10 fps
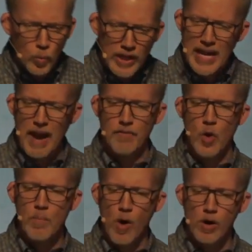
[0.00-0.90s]
When we
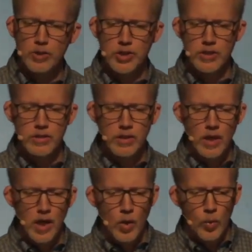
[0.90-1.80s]
have no
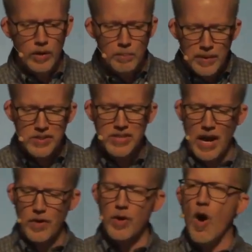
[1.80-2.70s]
margin we
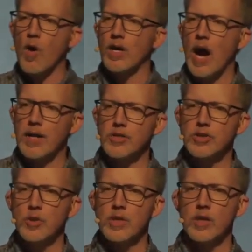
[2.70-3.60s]
miss out on all God
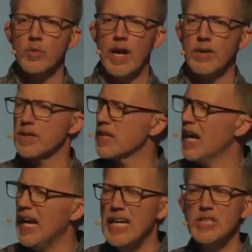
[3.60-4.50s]
is doing around
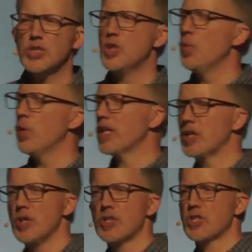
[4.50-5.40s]
us. He's
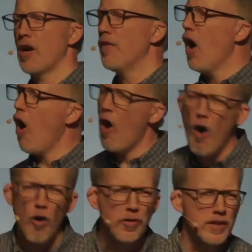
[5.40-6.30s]
doing good stuff
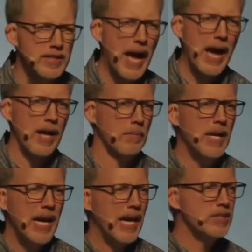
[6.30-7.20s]
all the time.